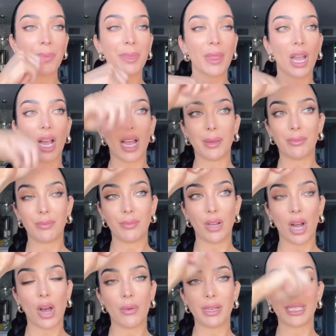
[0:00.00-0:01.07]
I
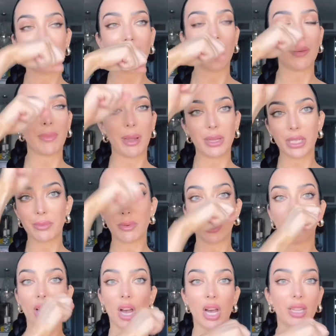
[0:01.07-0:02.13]
always start by just putting
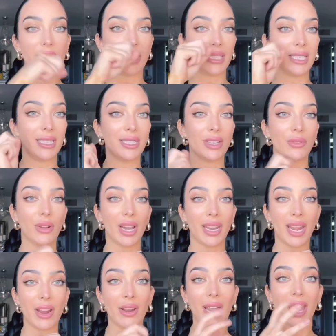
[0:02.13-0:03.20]
it on the T-zone kind of
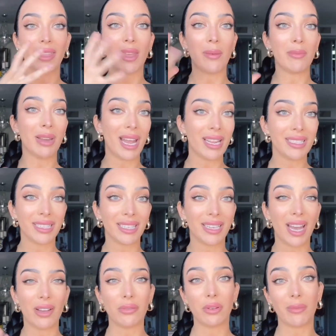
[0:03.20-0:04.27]
area and then blending it
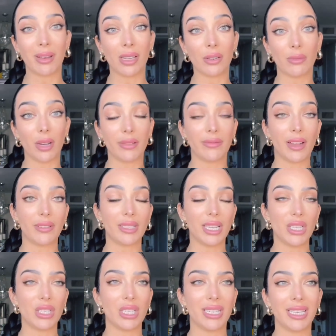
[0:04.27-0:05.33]
out no matter what
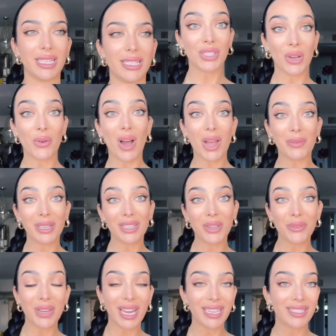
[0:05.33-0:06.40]
foundation it is. So I will know
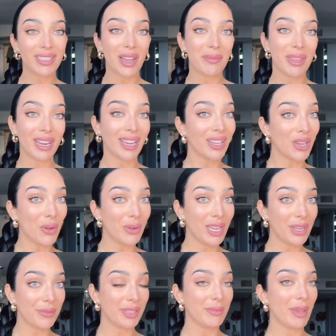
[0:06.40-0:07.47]
next time that I can go in
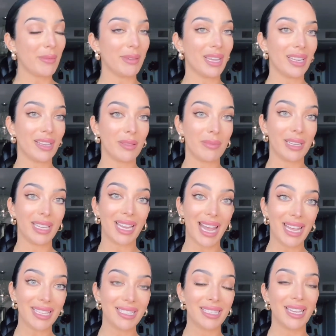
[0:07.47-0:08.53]
with maybe a little bit
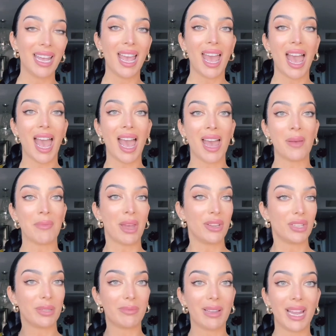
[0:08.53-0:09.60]
less and
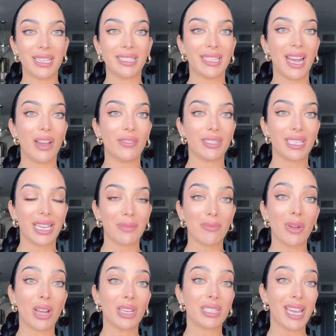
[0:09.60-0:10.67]
just blend it out and
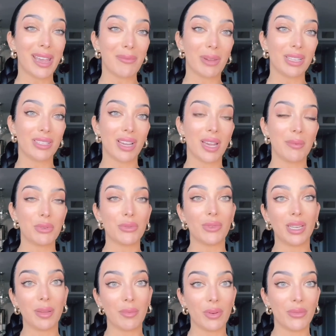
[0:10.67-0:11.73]
take my time to
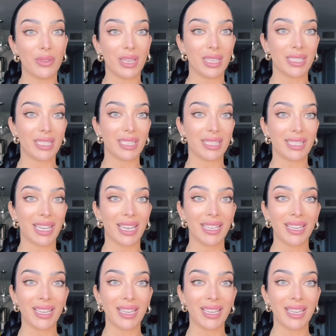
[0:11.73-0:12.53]
really buff it into the skin.